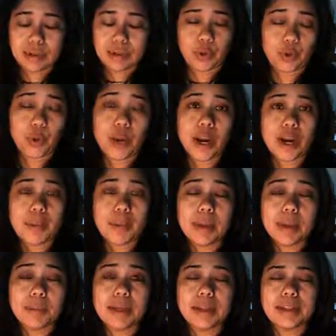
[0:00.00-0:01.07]
a
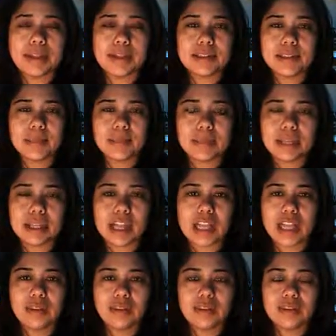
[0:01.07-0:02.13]
requirement, but it is something
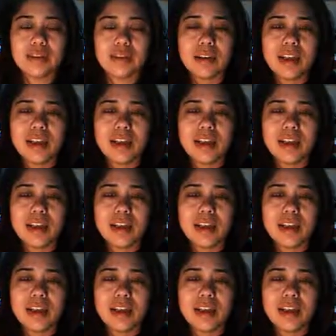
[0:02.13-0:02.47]
nice.